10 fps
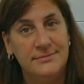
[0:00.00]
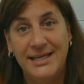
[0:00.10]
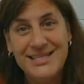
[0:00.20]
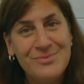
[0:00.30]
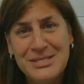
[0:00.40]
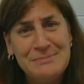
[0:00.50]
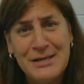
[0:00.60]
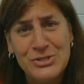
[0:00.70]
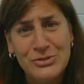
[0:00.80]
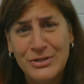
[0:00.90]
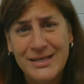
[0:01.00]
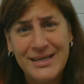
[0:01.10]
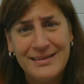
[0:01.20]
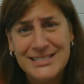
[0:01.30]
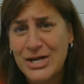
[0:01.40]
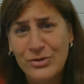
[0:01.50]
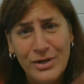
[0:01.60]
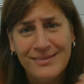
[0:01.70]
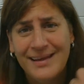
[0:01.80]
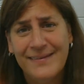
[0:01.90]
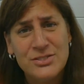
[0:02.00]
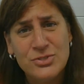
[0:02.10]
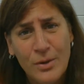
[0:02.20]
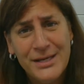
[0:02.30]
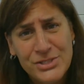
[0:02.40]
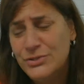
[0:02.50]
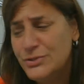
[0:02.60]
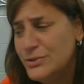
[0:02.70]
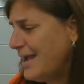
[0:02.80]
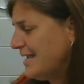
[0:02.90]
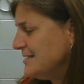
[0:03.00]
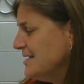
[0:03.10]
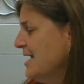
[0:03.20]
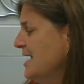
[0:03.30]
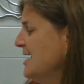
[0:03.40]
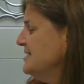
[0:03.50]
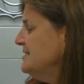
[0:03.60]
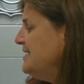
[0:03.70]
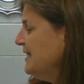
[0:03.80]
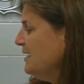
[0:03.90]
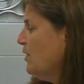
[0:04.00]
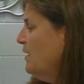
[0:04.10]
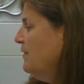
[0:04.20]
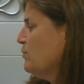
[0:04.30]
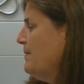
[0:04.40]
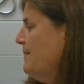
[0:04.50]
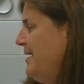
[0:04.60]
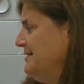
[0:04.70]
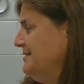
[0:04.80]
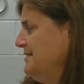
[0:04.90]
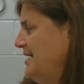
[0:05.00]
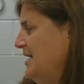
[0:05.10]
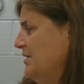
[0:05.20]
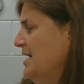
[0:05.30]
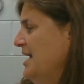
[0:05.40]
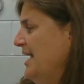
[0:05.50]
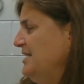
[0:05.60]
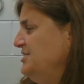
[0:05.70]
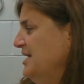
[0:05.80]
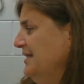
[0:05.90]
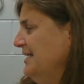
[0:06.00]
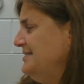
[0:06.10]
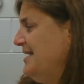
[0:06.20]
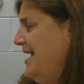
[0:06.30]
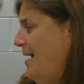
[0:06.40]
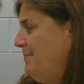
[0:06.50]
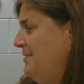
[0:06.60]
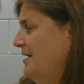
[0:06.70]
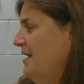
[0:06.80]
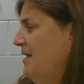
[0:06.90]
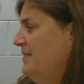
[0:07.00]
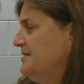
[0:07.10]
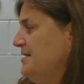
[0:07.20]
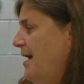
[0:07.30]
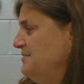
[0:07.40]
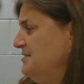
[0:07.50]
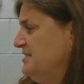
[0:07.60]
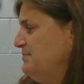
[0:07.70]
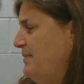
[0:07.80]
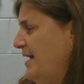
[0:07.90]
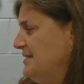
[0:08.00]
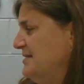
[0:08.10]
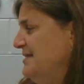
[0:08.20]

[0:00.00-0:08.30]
He doesn't want his hair looking like the school picture, right? Stanley rolled the rubber bands in his hair. He gently tapped the tops of his spikes.